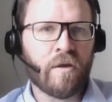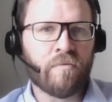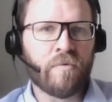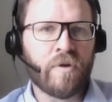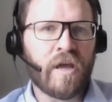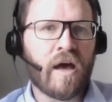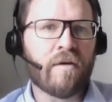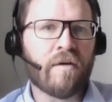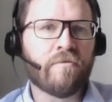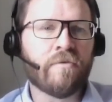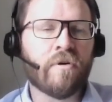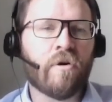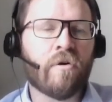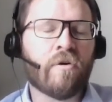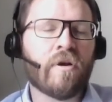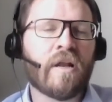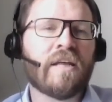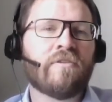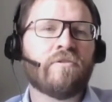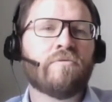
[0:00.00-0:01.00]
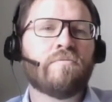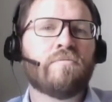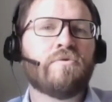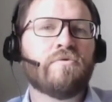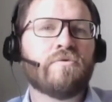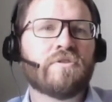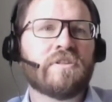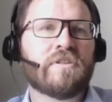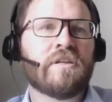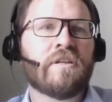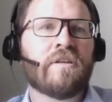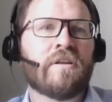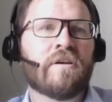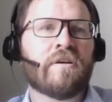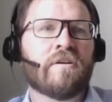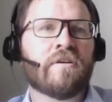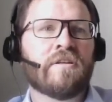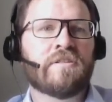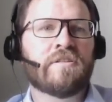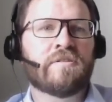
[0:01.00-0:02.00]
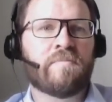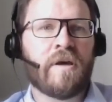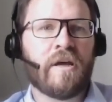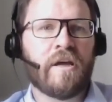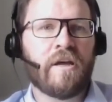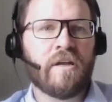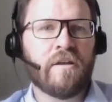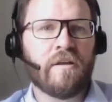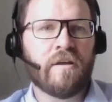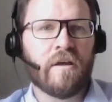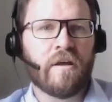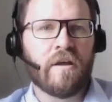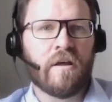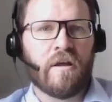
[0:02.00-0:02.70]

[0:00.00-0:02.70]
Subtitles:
We have Hola Domus in Spain